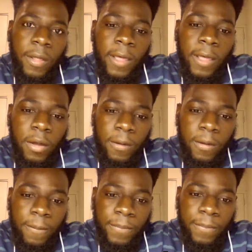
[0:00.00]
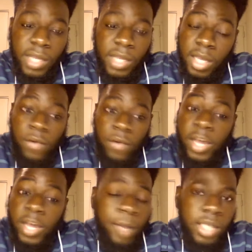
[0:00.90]
and I only
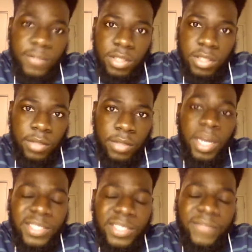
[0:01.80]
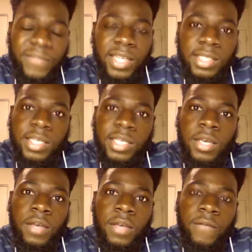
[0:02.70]
have positive things to say
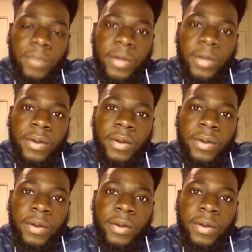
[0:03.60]
from there.